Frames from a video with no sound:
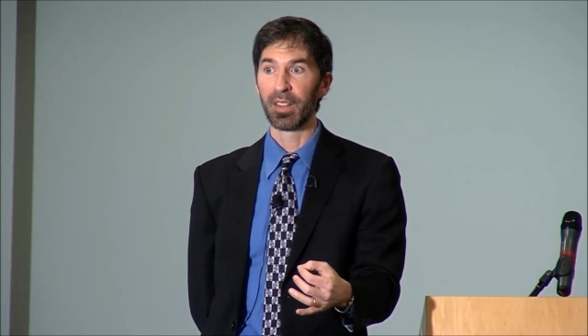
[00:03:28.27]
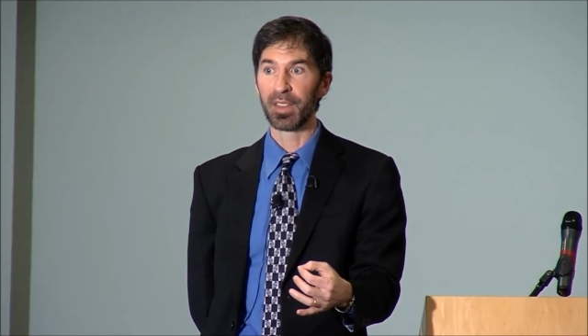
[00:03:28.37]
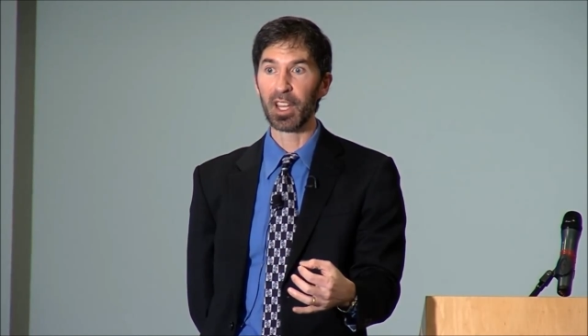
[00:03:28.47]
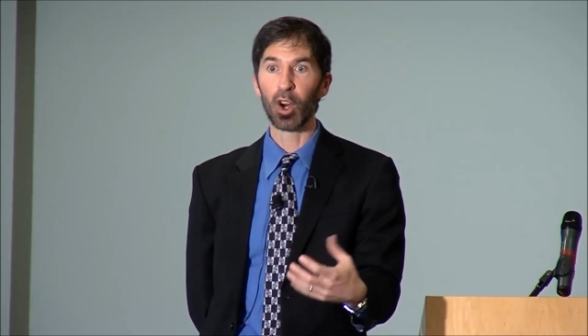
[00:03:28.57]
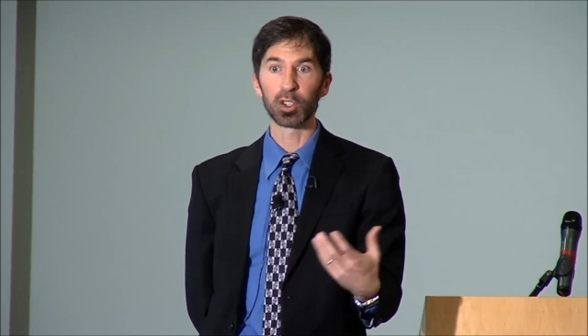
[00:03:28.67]

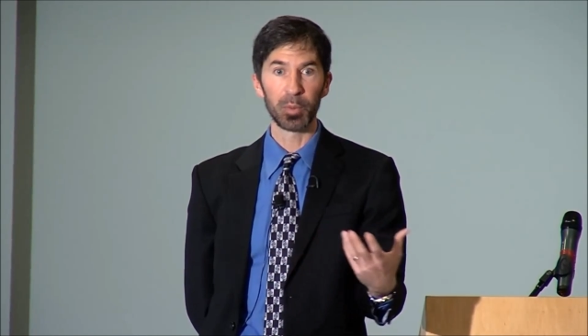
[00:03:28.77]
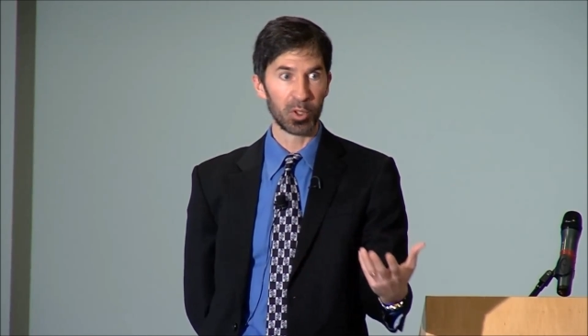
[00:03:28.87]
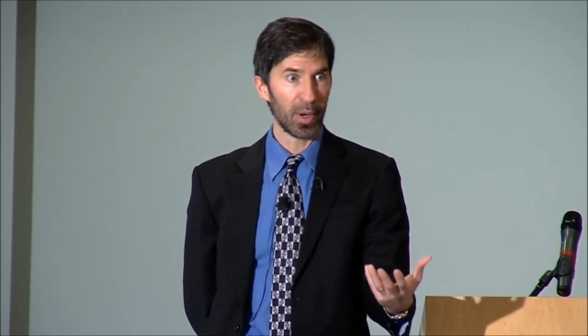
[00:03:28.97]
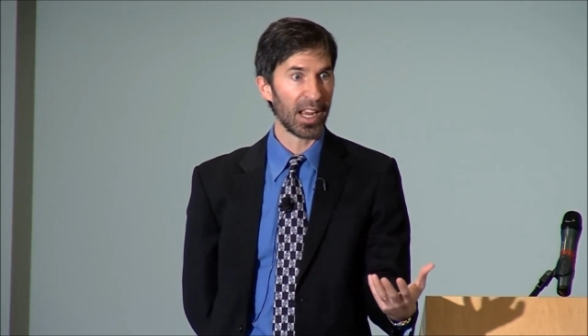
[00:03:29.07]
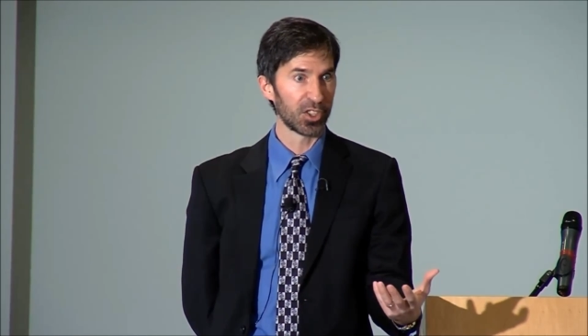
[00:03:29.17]
that the
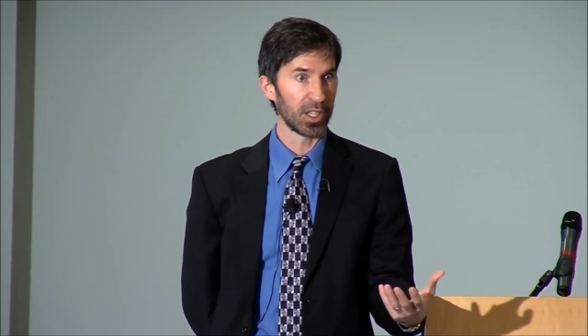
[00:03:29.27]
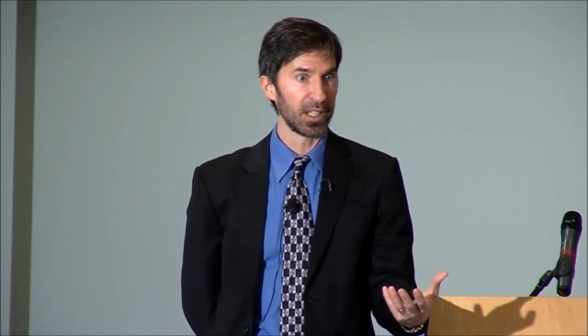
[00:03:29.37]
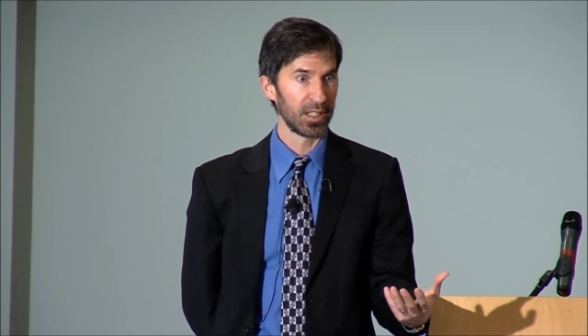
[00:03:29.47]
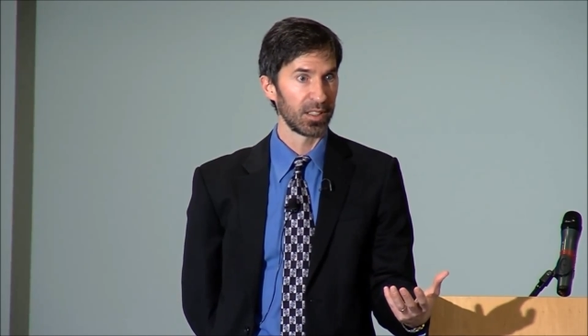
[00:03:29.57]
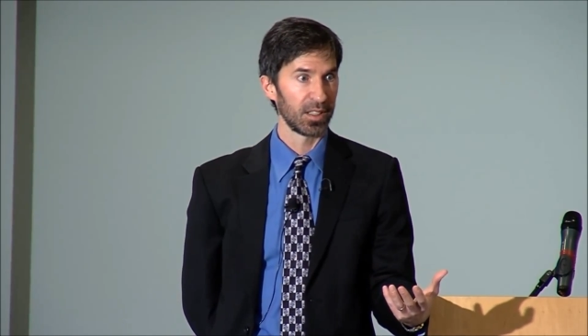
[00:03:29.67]
ultimate
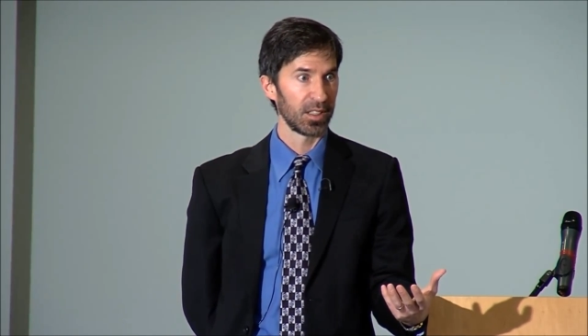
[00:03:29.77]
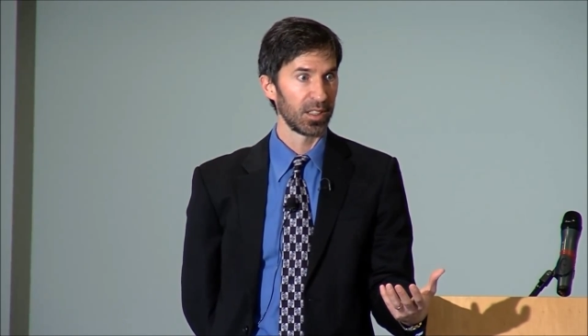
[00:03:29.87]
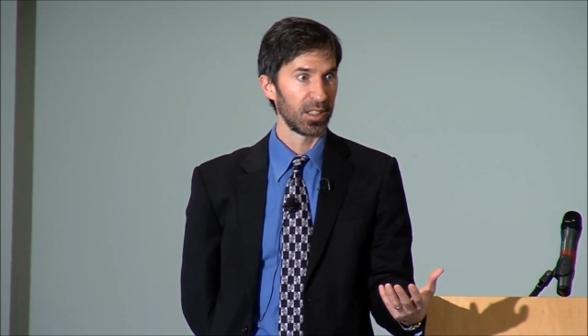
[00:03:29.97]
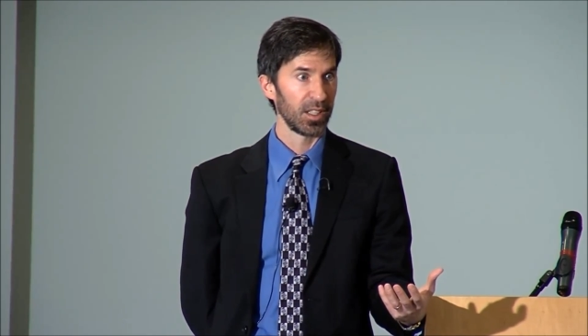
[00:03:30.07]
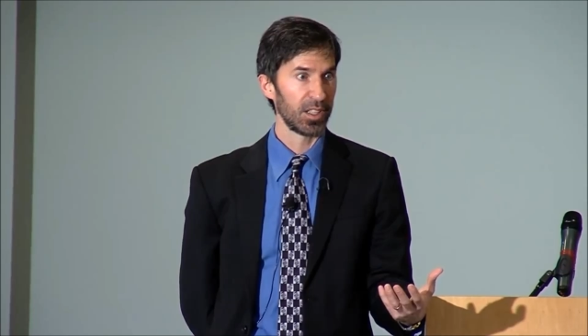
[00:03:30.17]
tragedy
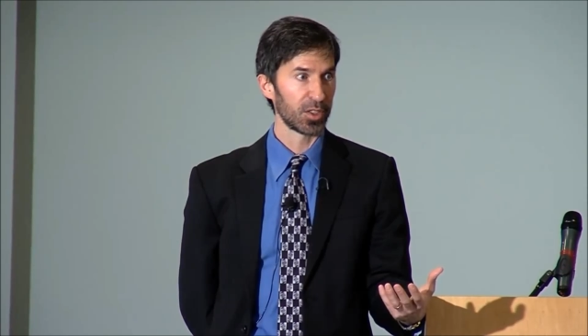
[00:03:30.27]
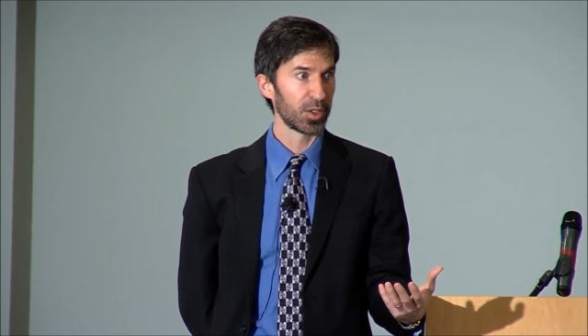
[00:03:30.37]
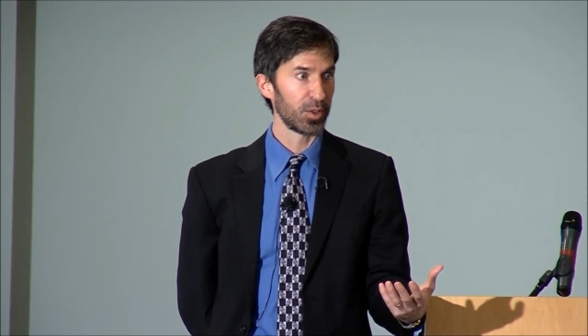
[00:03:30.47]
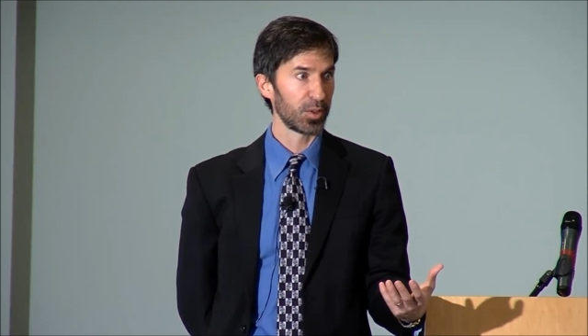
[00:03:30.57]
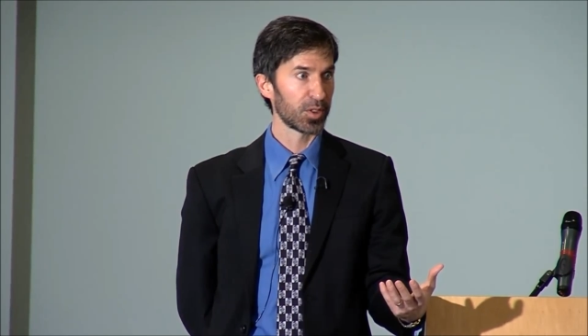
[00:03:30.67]

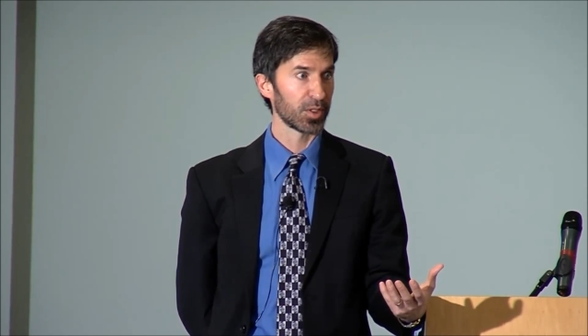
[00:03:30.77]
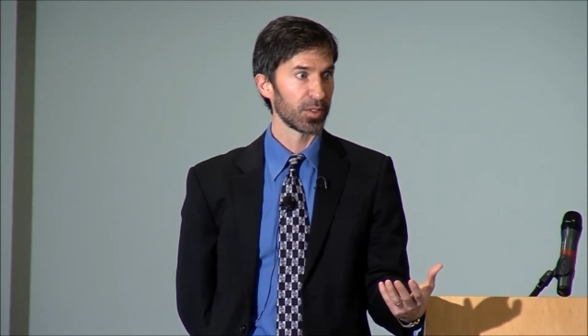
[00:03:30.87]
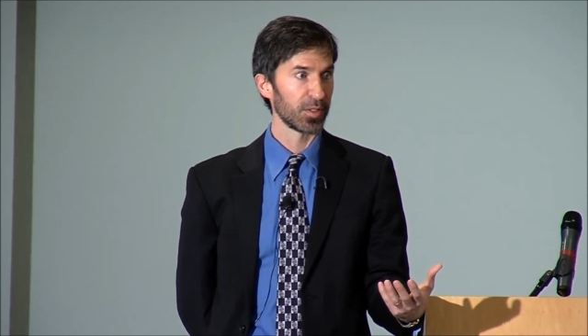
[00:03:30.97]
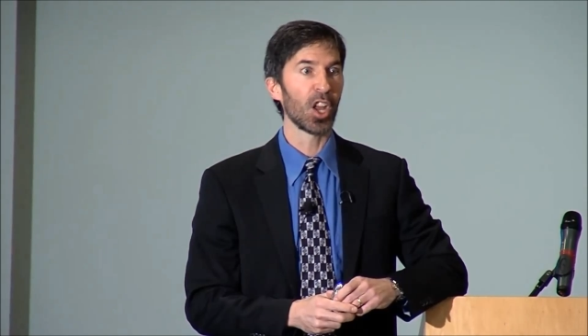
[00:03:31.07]
ensues.